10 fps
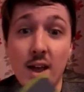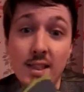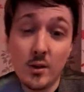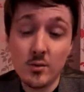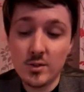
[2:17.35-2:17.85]

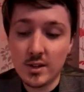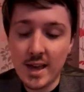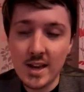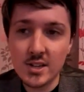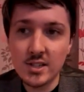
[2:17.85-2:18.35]
and they'll
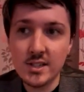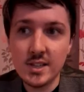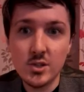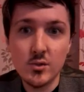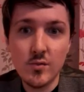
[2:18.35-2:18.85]
occasionally
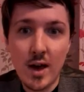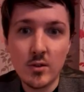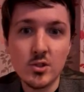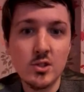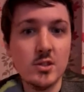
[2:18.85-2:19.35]
send you
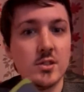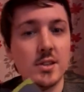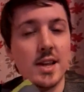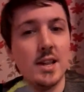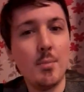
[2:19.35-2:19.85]
vouchers
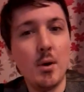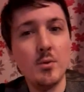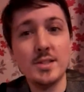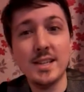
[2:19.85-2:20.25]
in the post,